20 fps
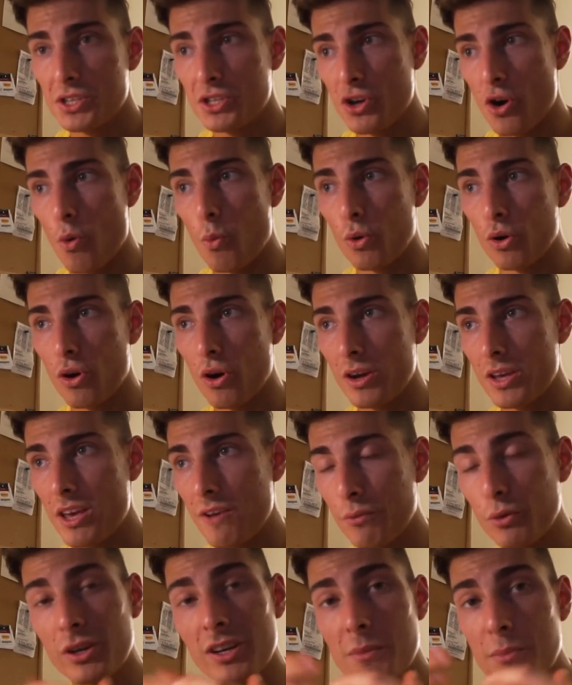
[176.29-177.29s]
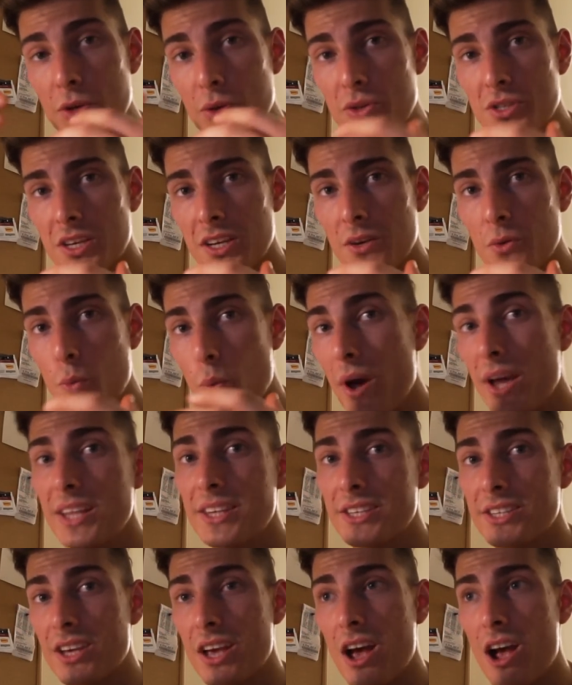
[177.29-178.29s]
So if we're gonna be using
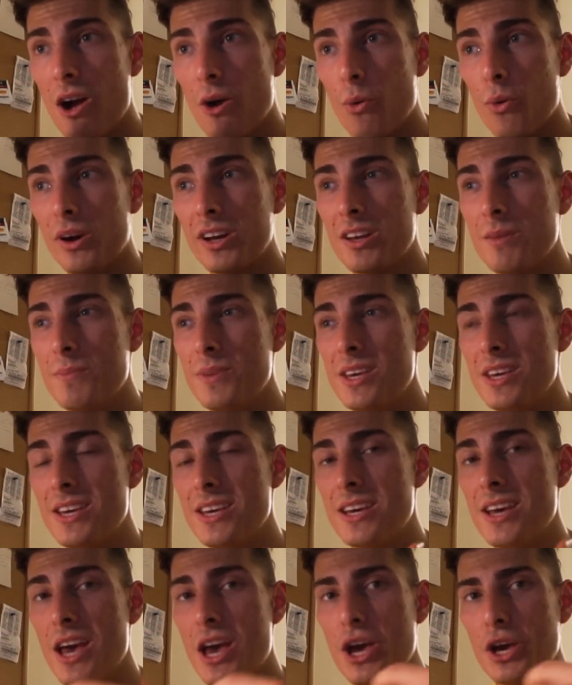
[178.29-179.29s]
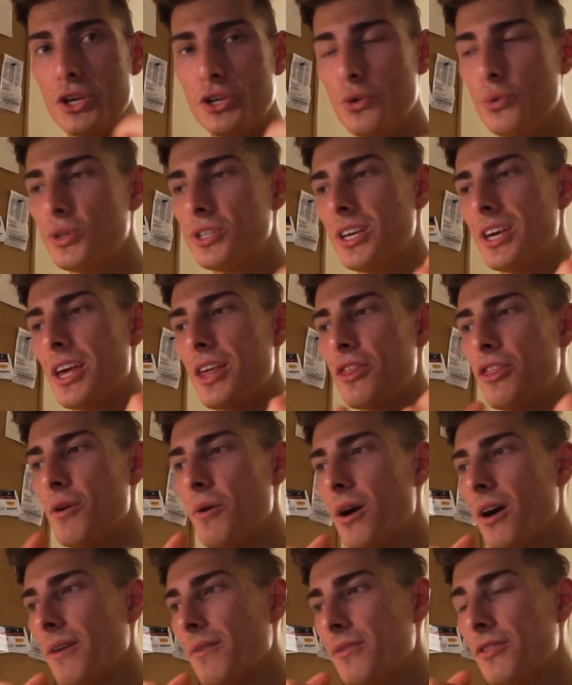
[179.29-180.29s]
weights, we're gonna be using
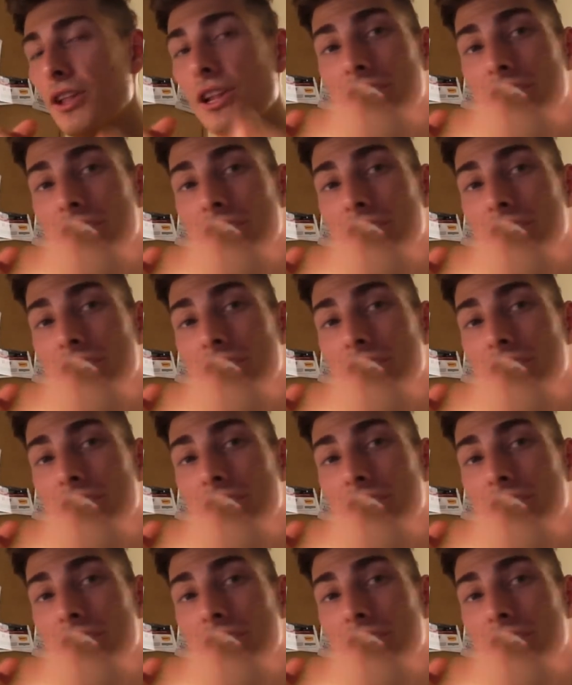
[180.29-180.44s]
the